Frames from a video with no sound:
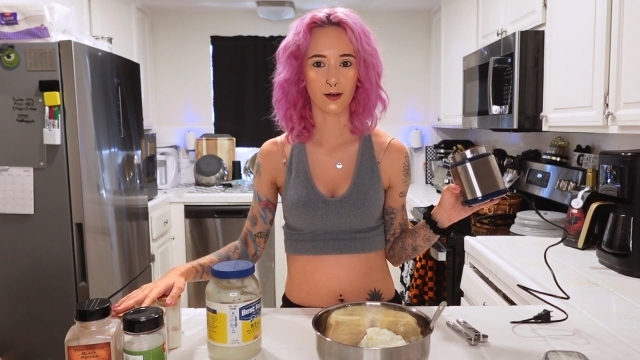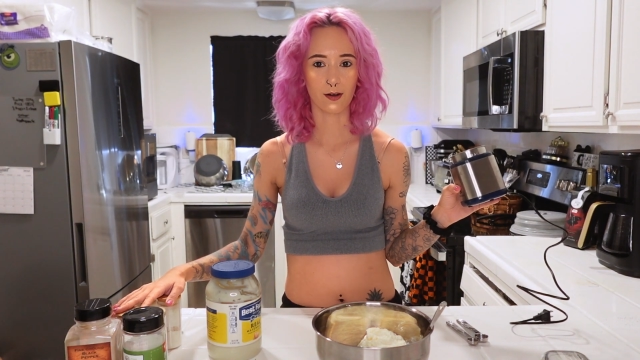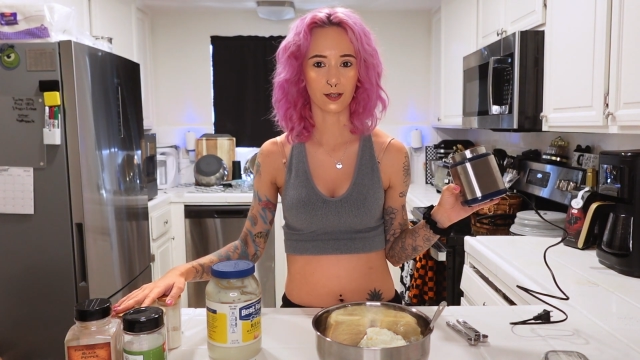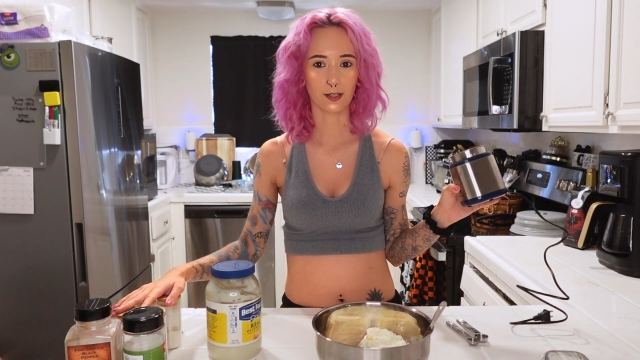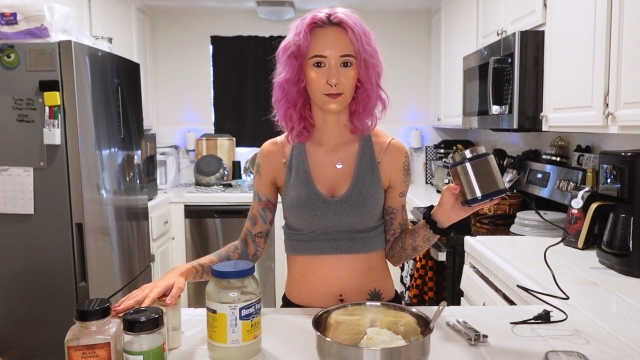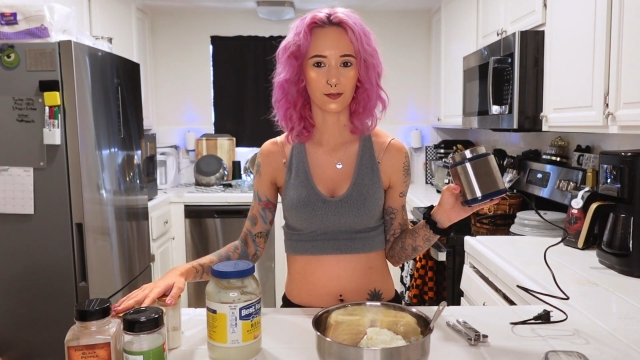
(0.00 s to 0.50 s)

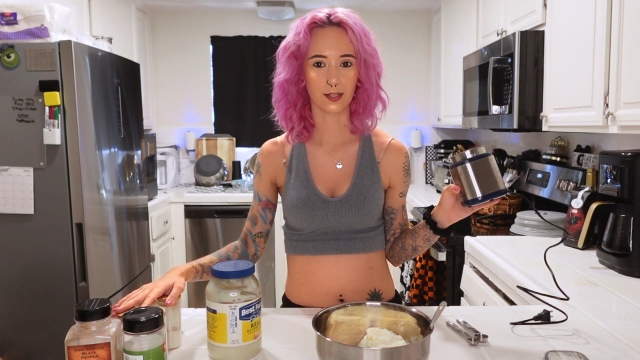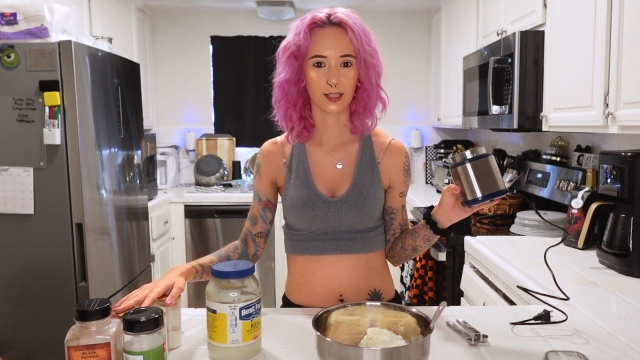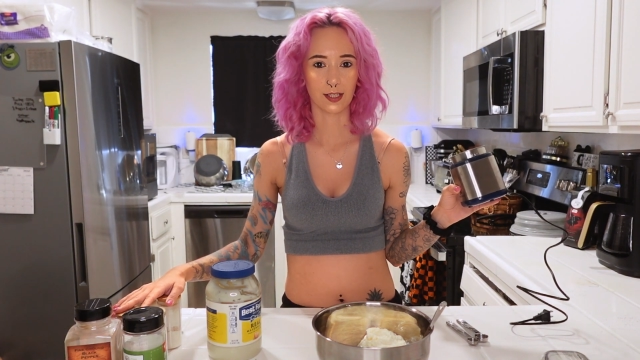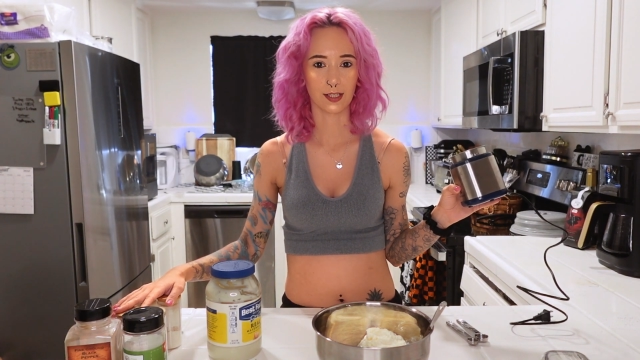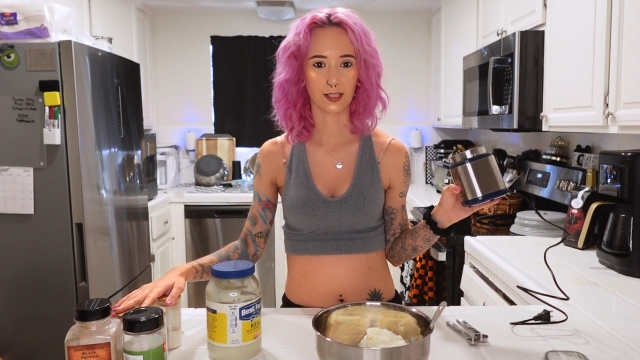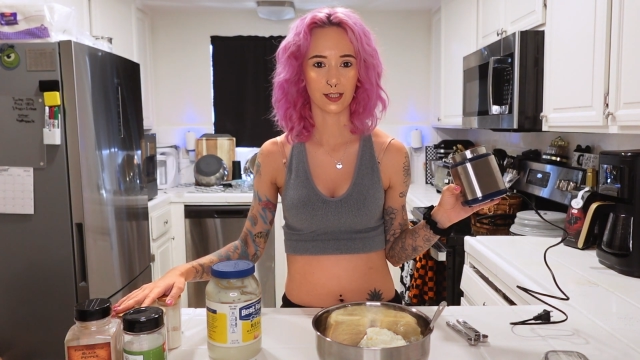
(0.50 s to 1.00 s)
all of
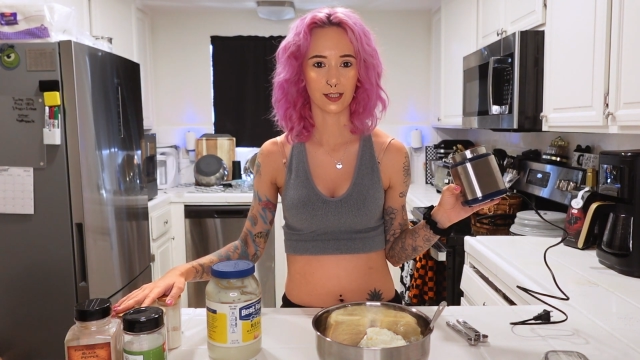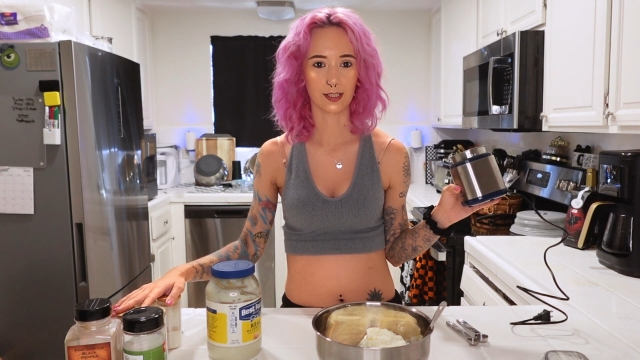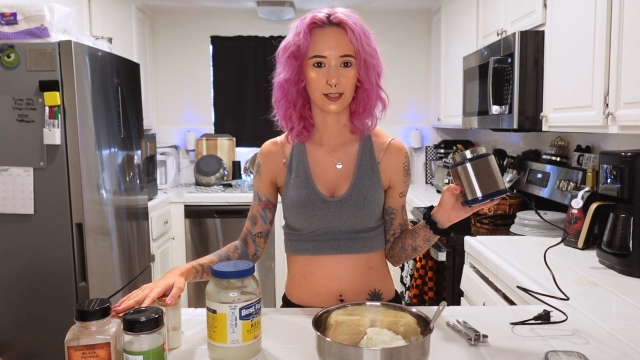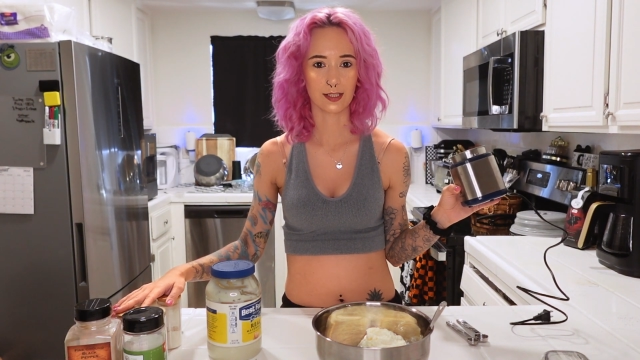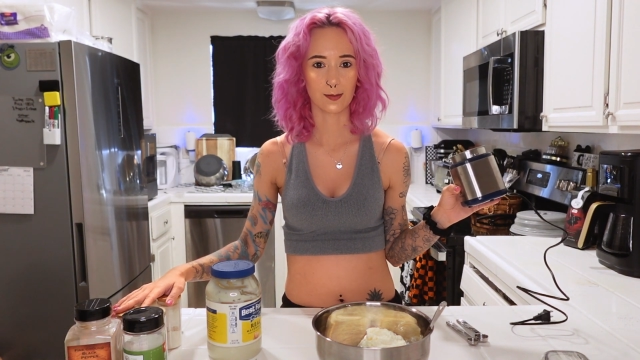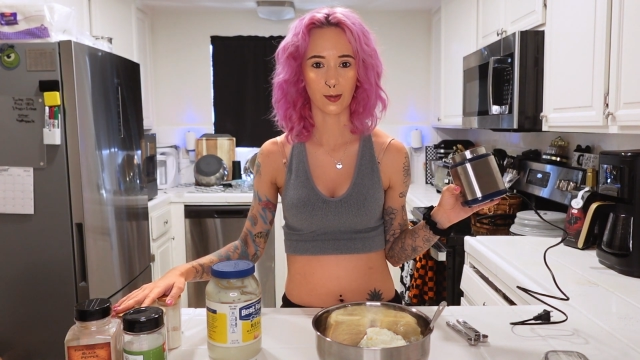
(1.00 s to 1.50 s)
the
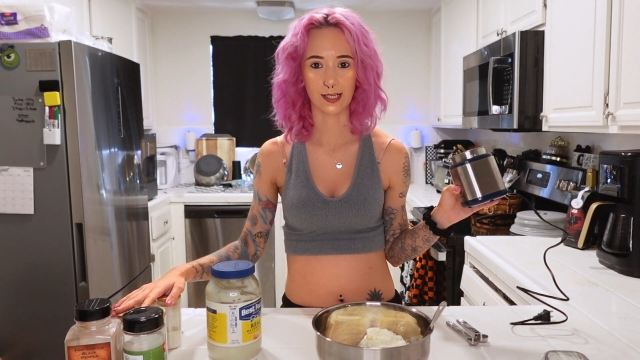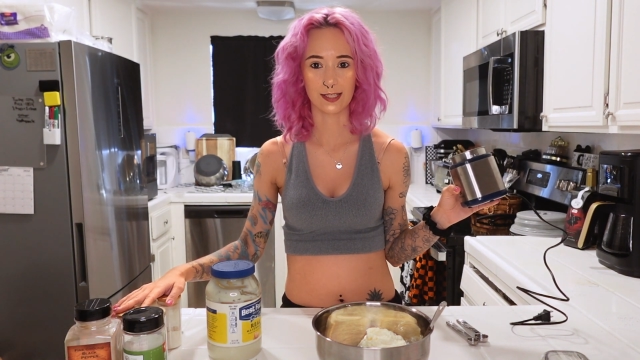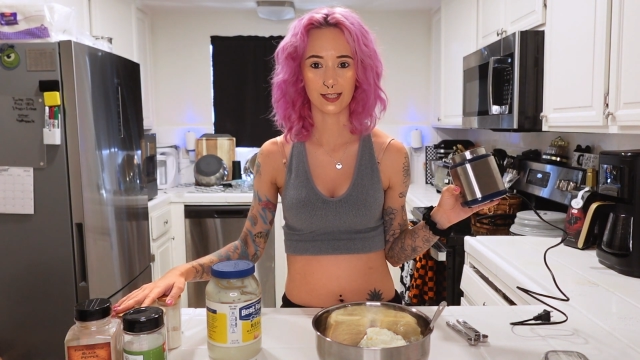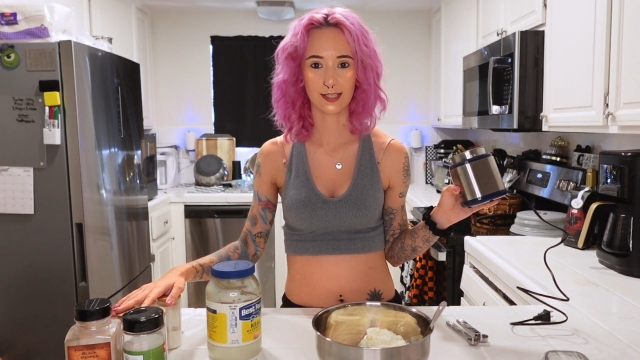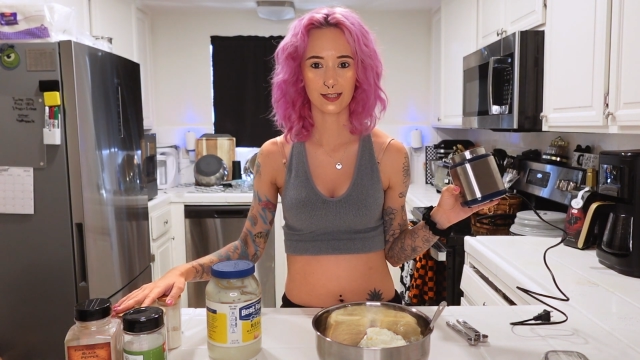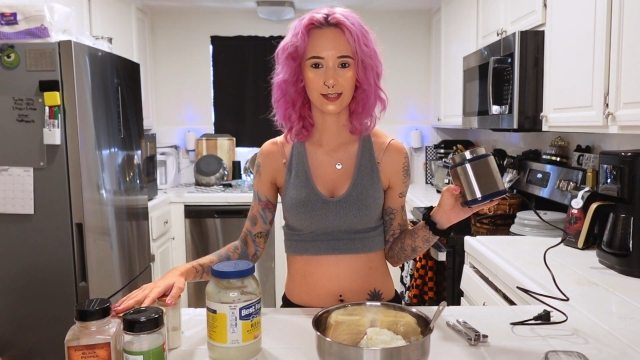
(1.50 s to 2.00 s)

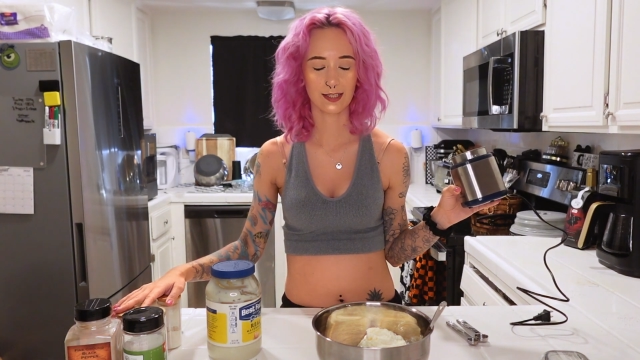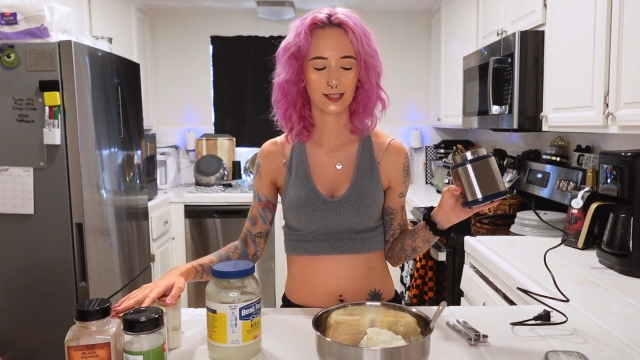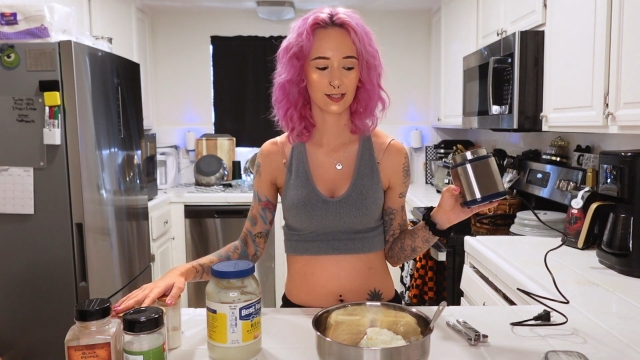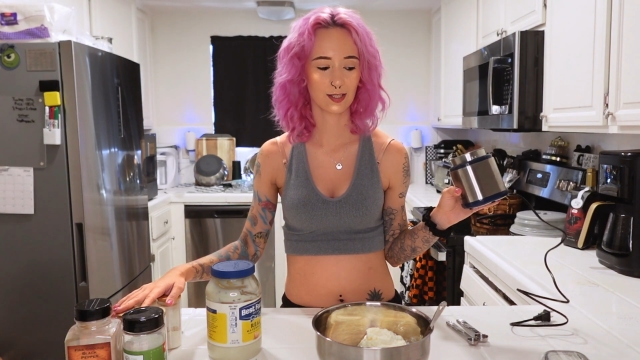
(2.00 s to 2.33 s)
spices.